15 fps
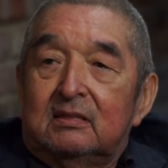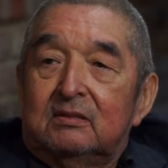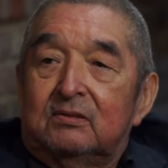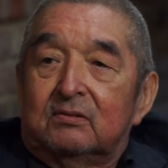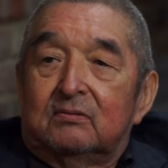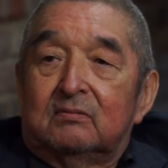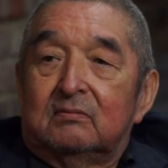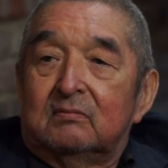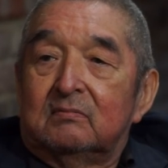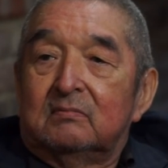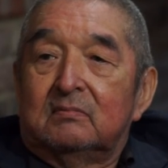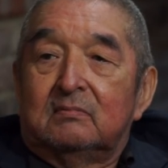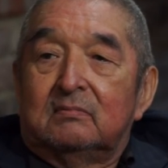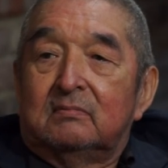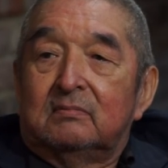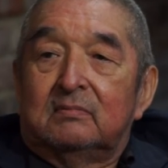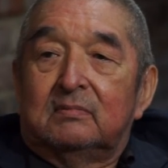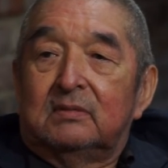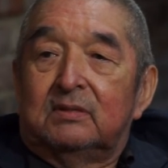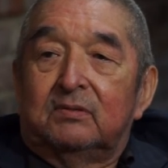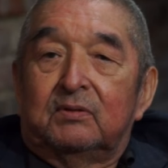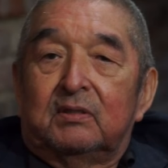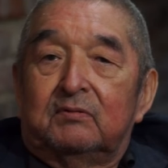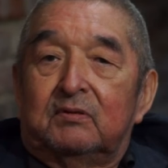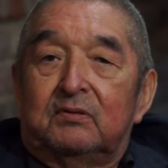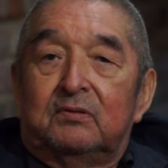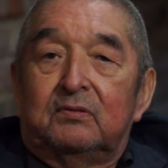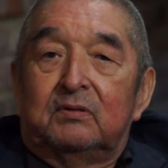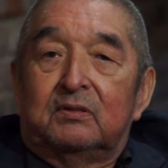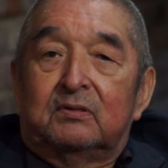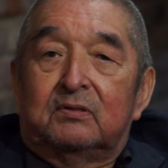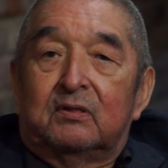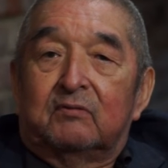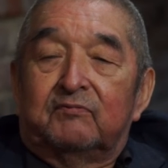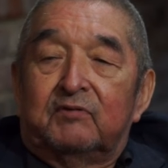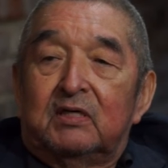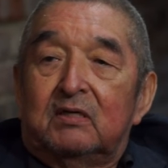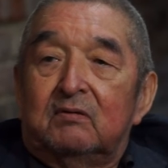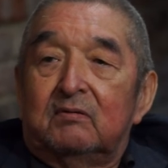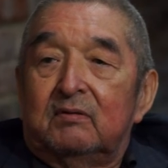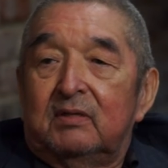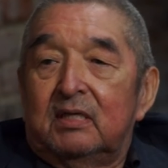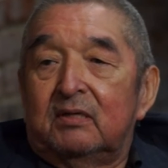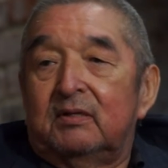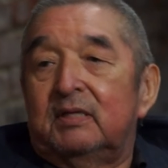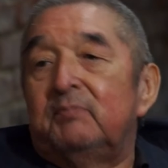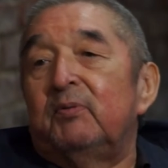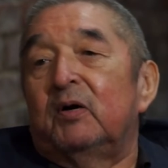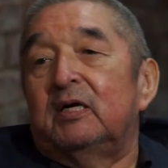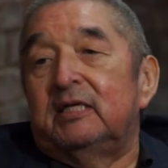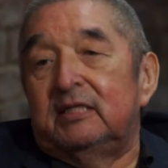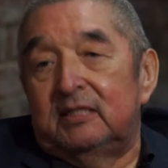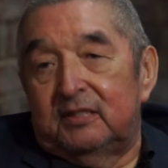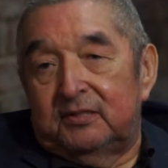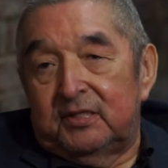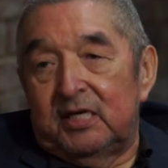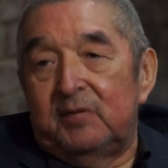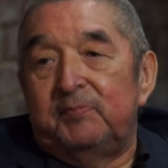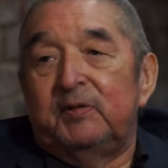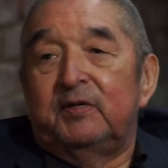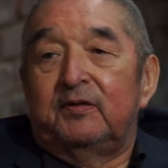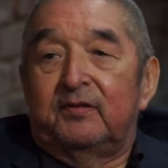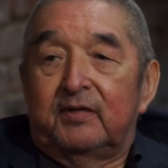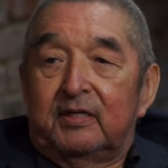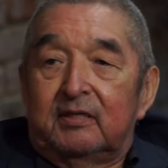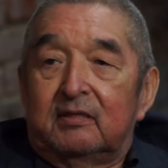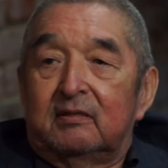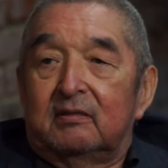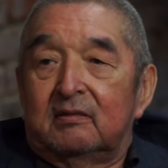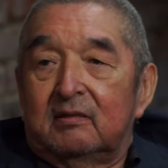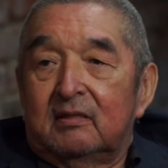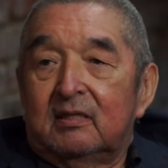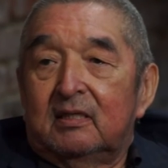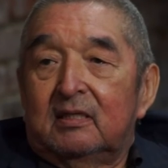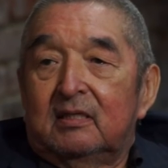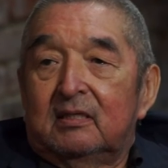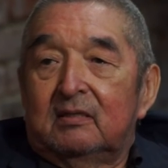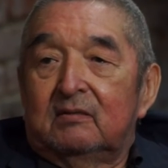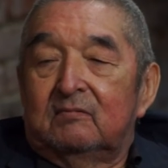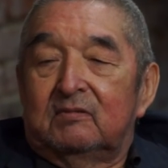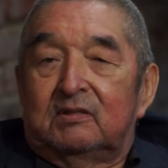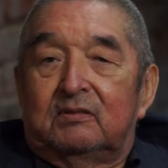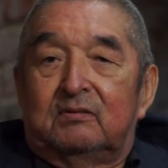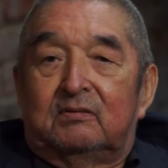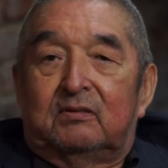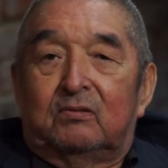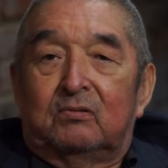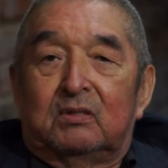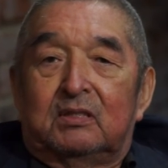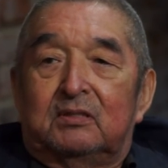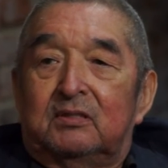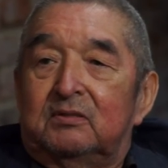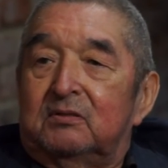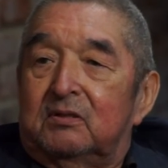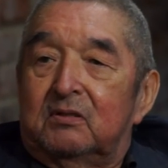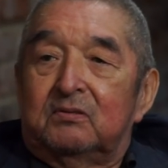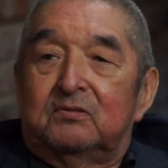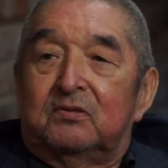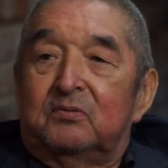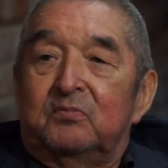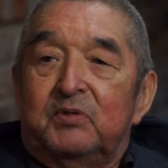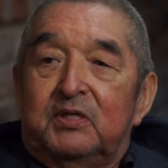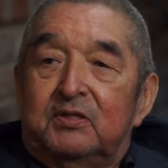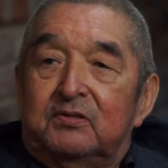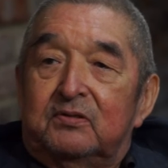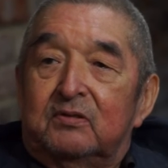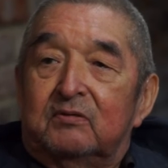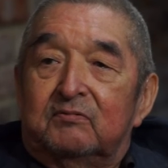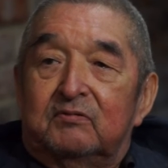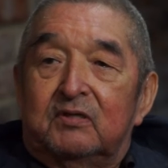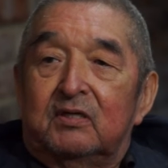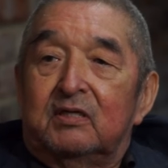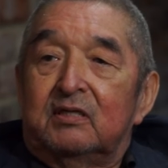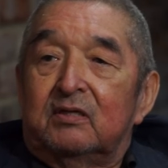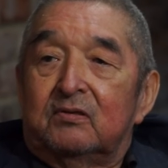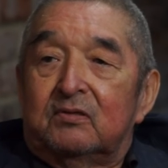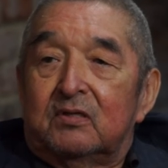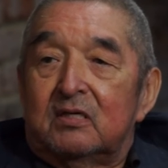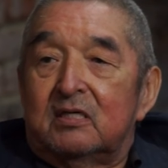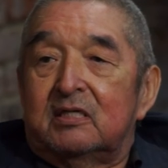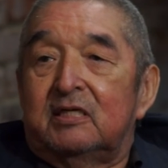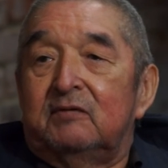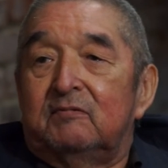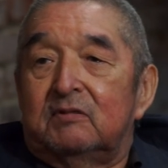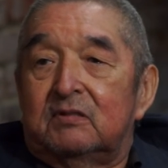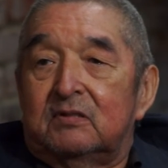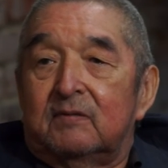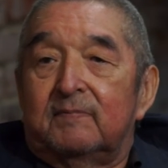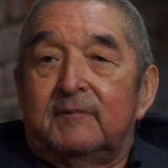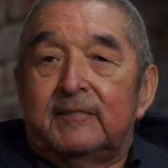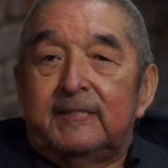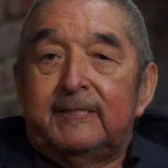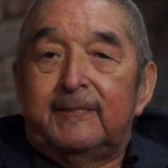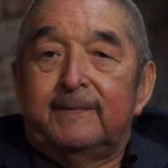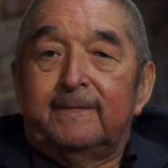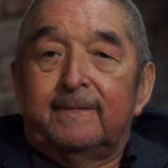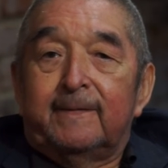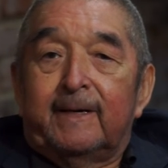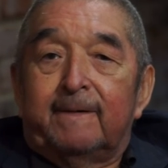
So don't have to do this stuff. Now, now they brought in the taping thing, which totally disgusted me. Instead of sitting there talking with somebody, you,